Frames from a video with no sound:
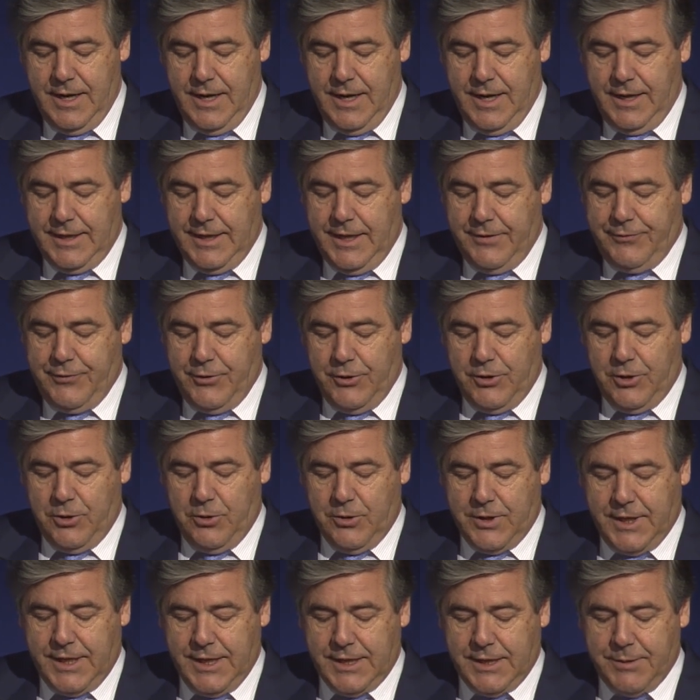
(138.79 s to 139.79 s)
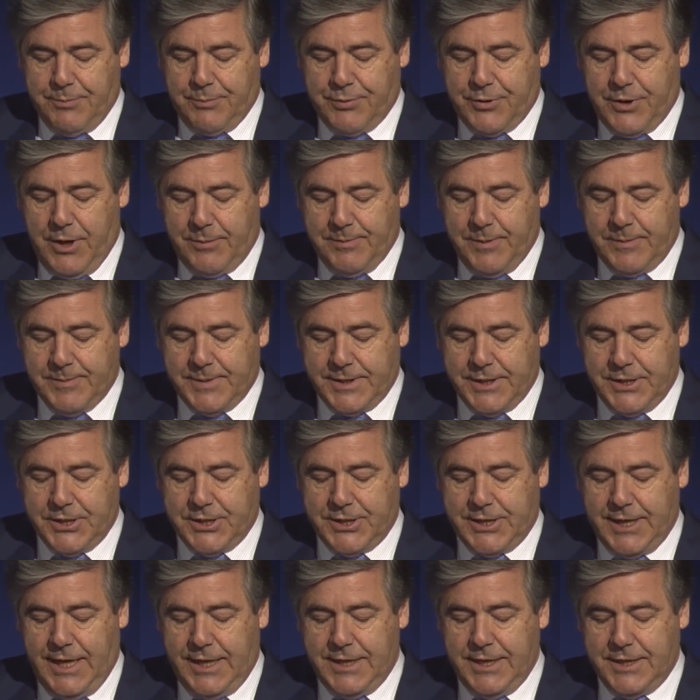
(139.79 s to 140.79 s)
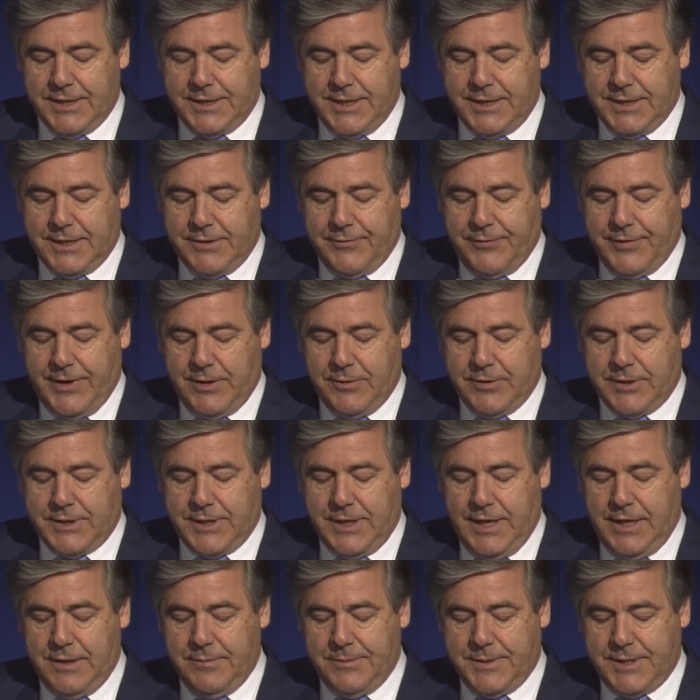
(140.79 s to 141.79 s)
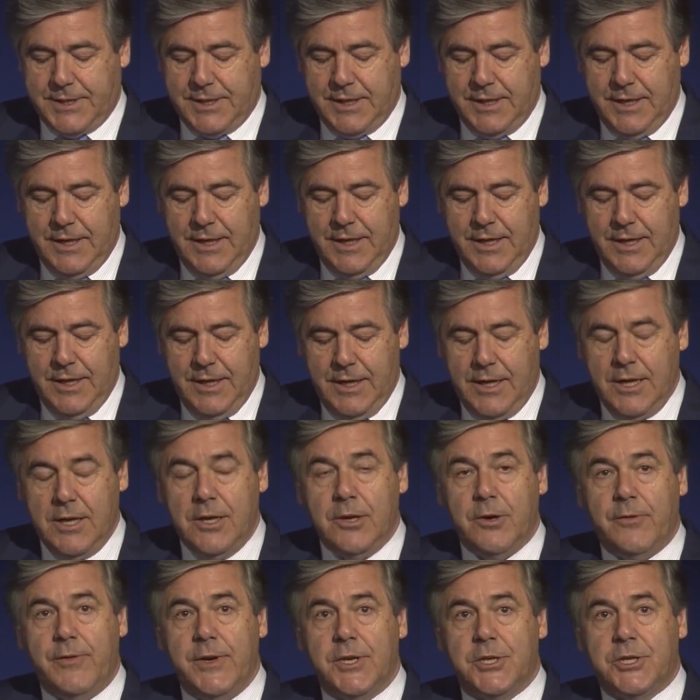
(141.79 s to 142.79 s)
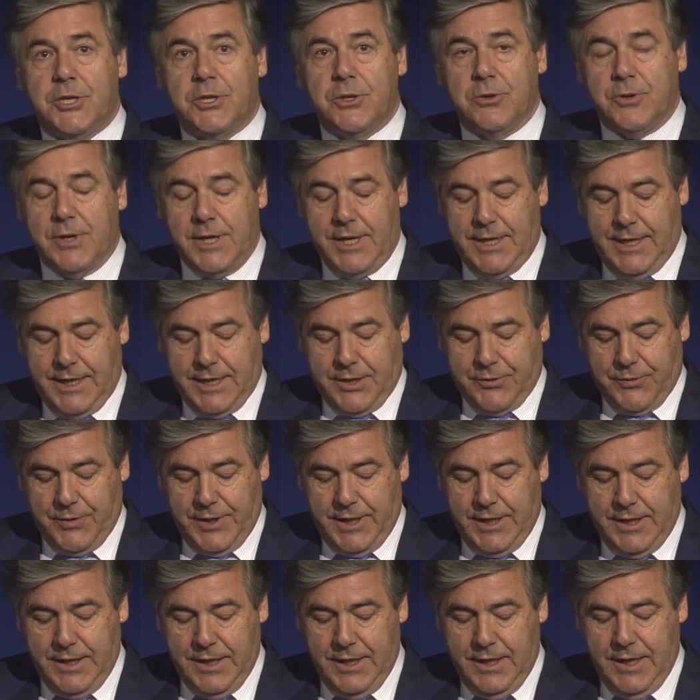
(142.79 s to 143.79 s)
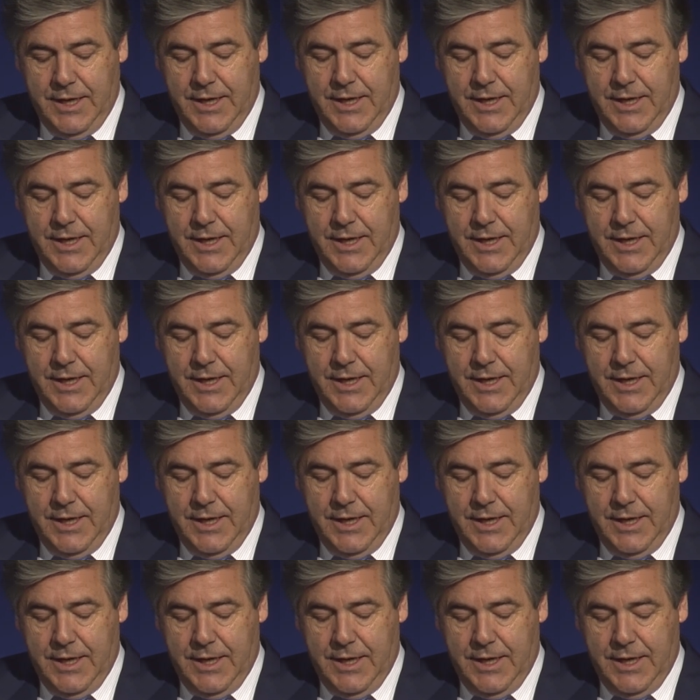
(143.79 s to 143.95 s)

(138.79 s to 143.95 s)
And if you look at the problems and challenges of our times, you will surely agree